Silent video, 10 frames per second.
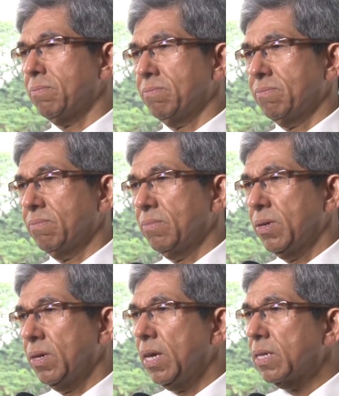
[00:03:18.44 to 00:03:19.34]
him.
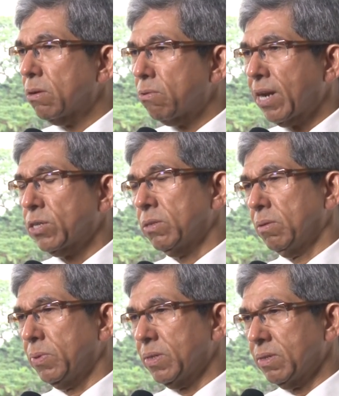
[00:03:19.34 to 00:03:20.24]
He's a
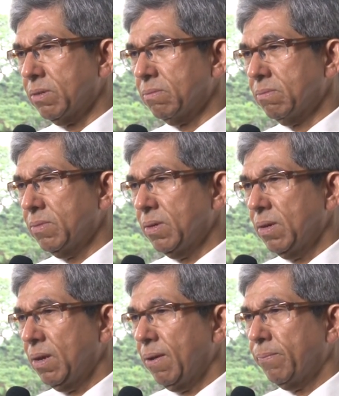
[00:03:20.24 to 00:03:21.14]
rational person.
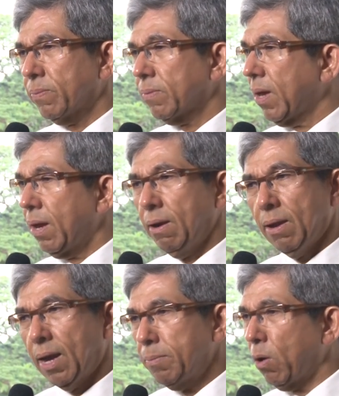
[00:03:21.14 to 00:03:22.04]

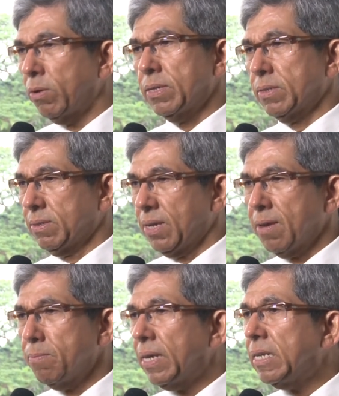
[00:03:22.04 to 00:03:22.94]
I'll be honest, I
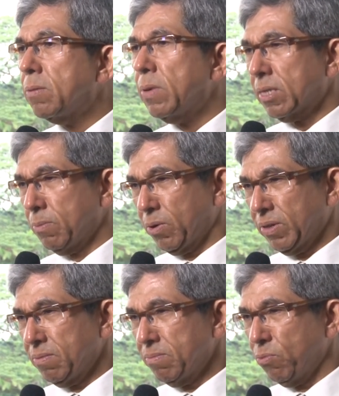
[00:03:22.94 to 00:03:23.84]
had many debates about
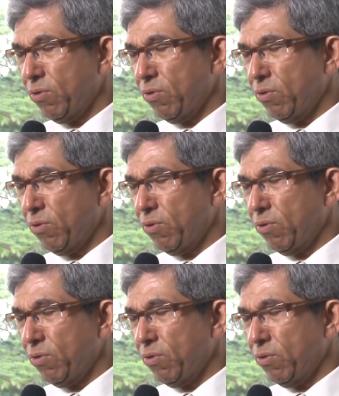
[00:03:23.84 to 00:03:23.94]
him